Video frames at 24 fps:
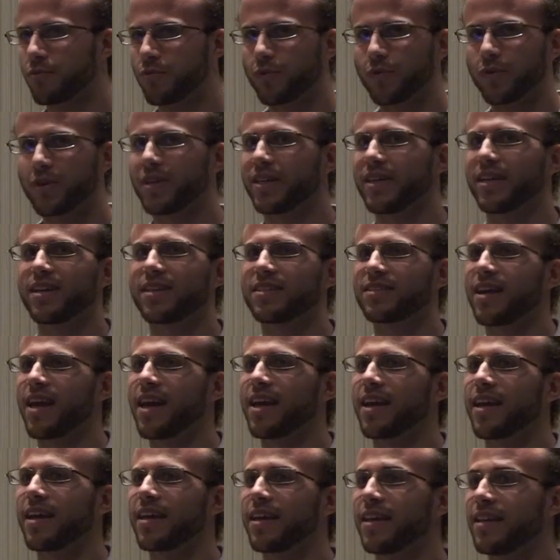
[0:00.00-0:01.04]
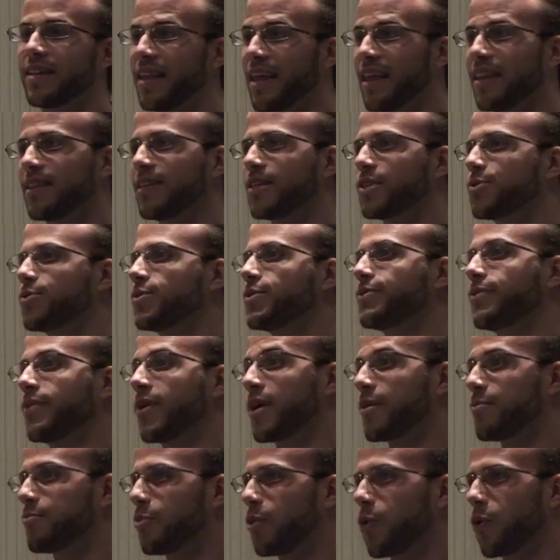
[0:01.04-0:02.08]
really exciting and that this was
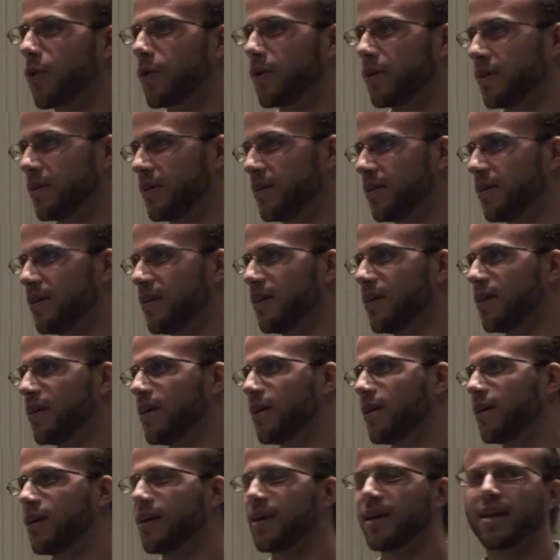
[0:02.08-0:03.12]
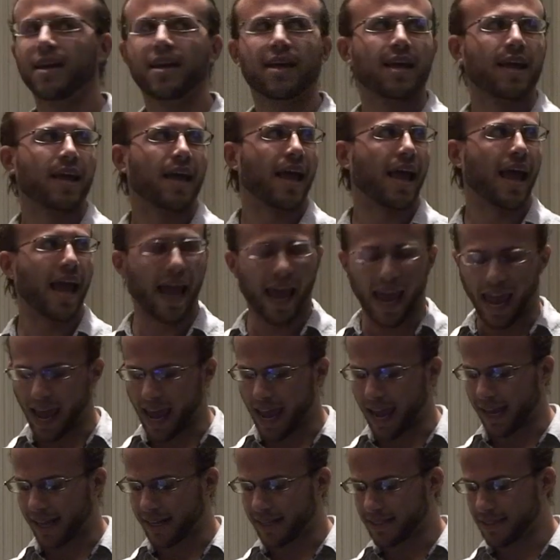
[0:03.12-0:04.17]
very important.
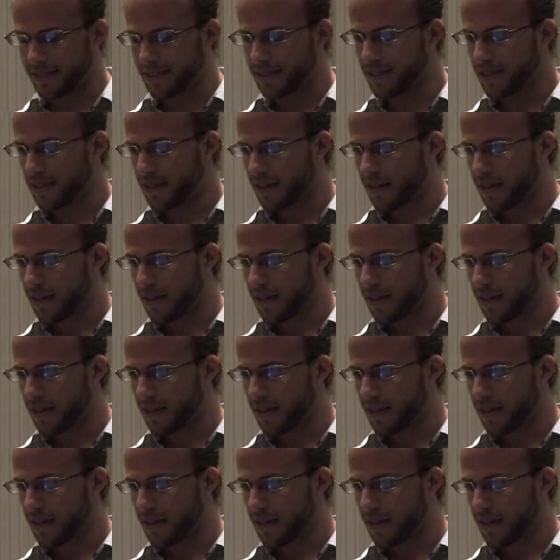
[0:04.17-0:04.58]
And